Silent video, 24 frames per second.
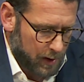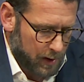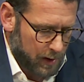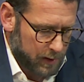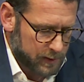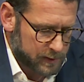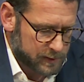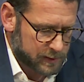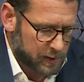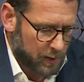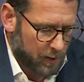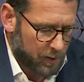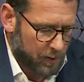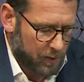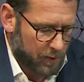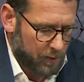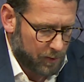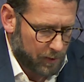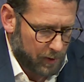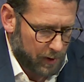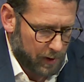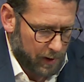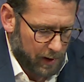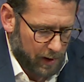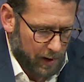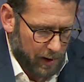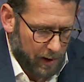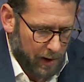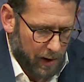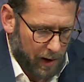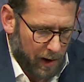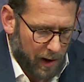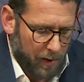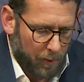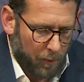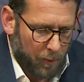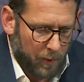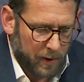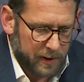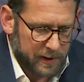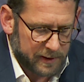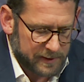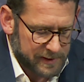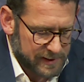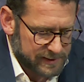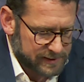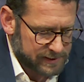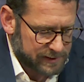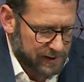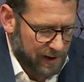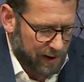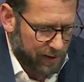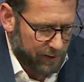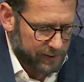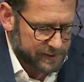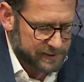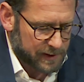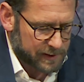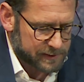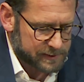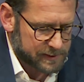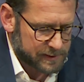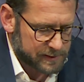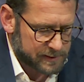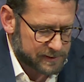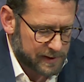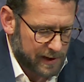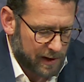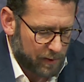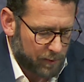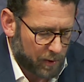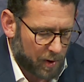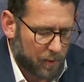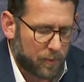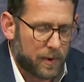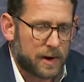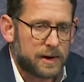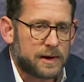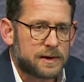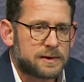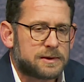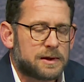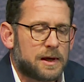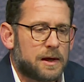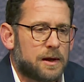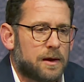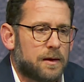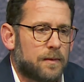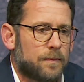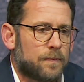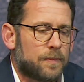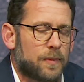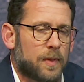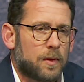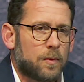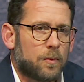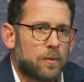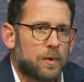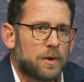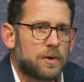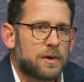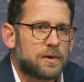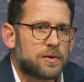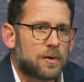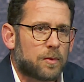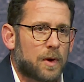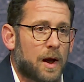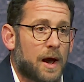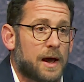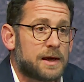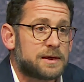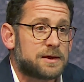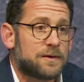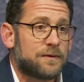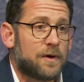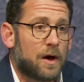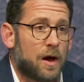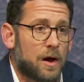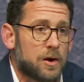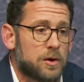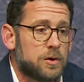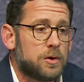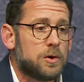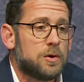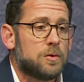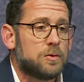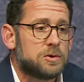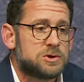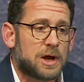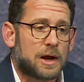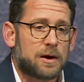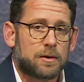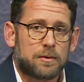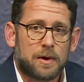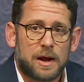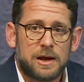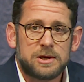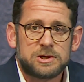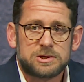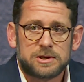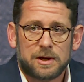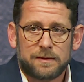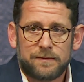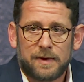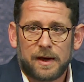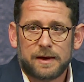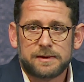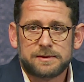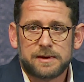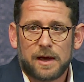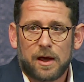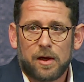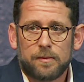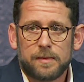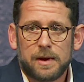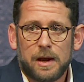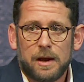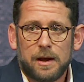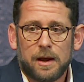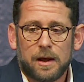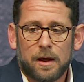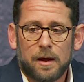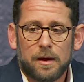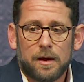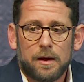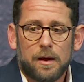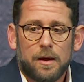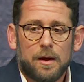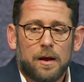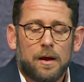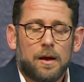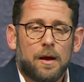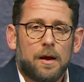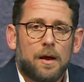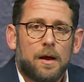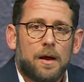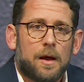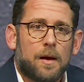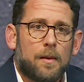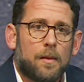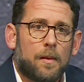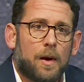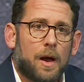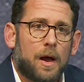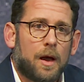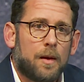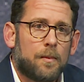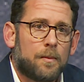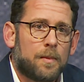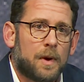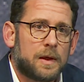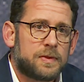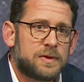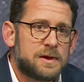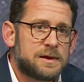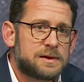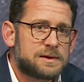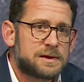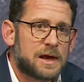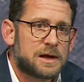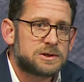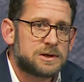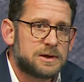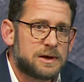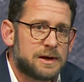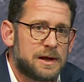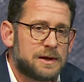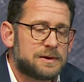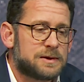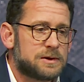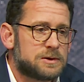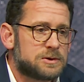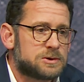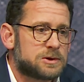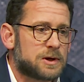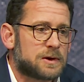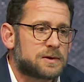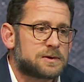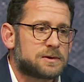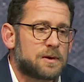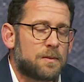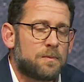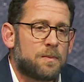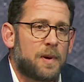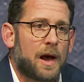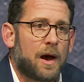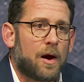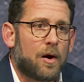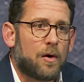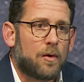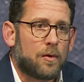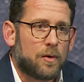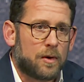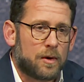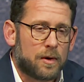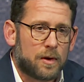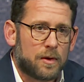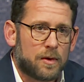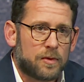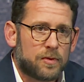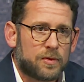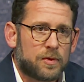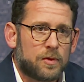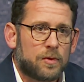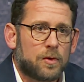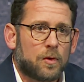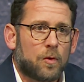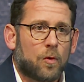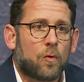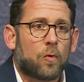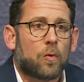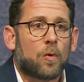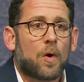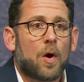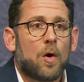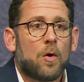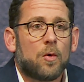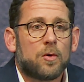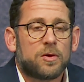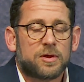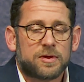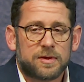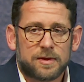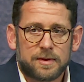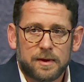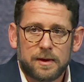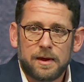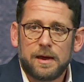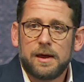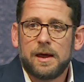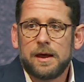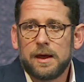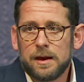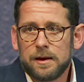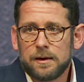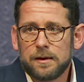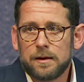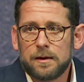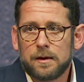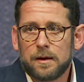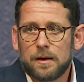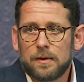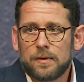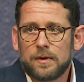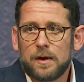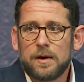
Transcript: So what this tells us is that we're witnessing really the rise of a new generation of exile media. But this session isn't just about growth in the